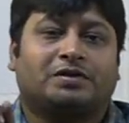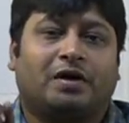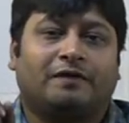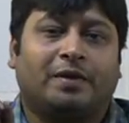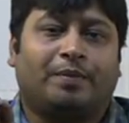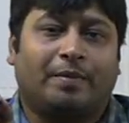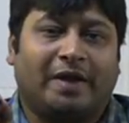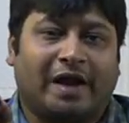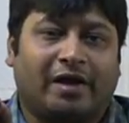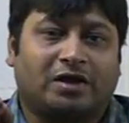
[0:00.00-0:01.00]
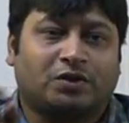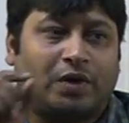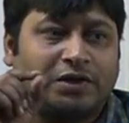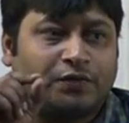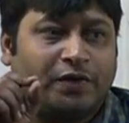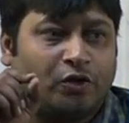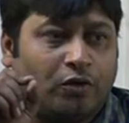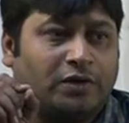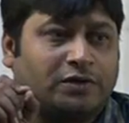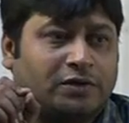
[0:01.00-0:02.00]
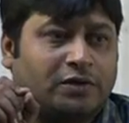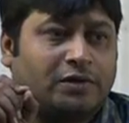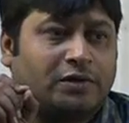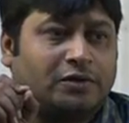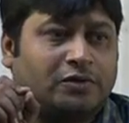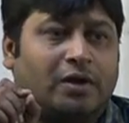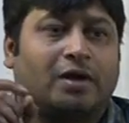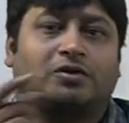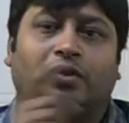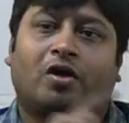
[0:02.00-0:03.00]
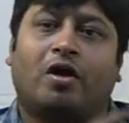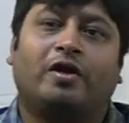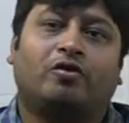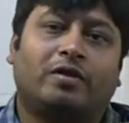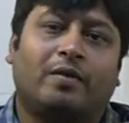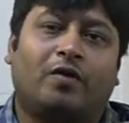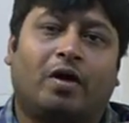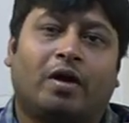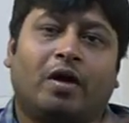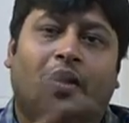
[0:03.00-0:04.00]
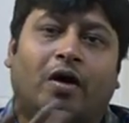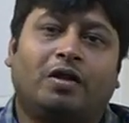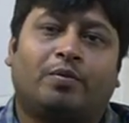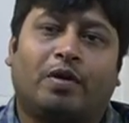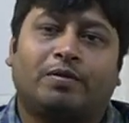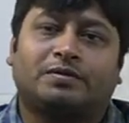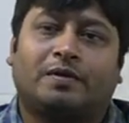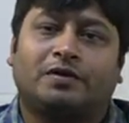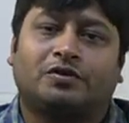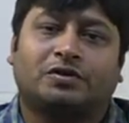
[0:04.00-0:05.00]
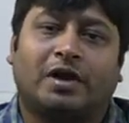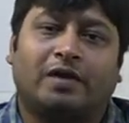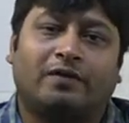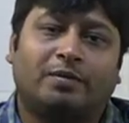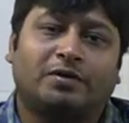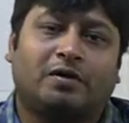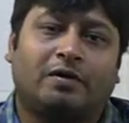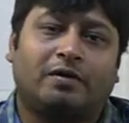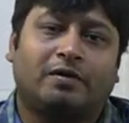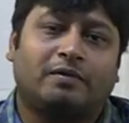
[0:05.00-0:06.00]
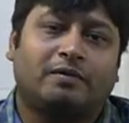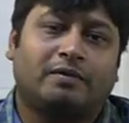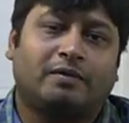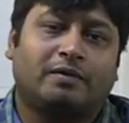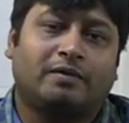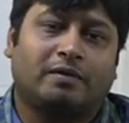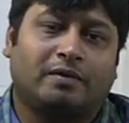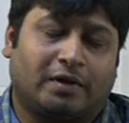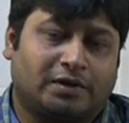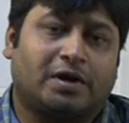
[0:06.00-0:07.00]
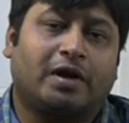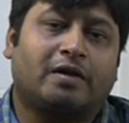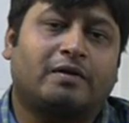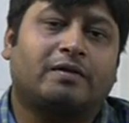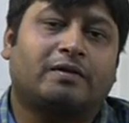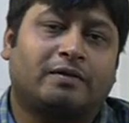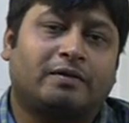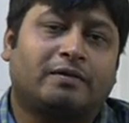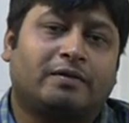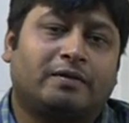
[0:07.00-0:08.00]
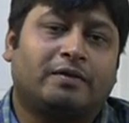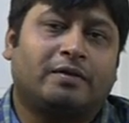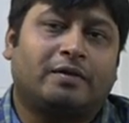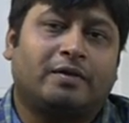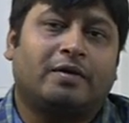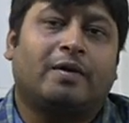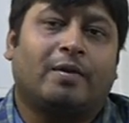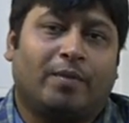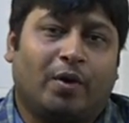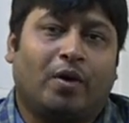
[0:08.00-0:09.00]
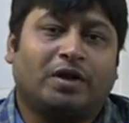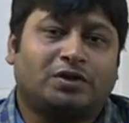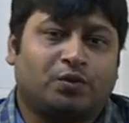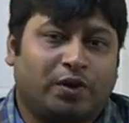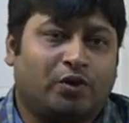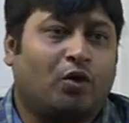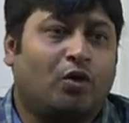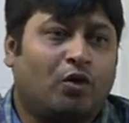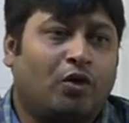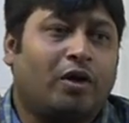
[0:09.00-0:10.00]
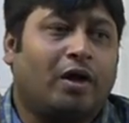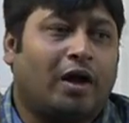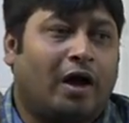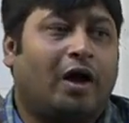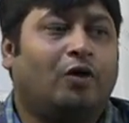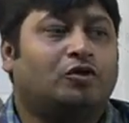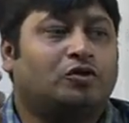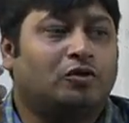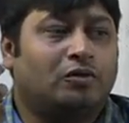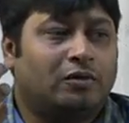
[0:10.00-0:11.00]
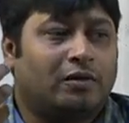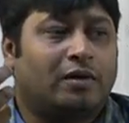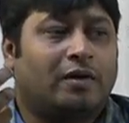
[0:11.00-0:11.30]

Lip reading: serve the public interest once we know this. So according to them what? All the problems of the society will be solved. That is correct. But once we know how to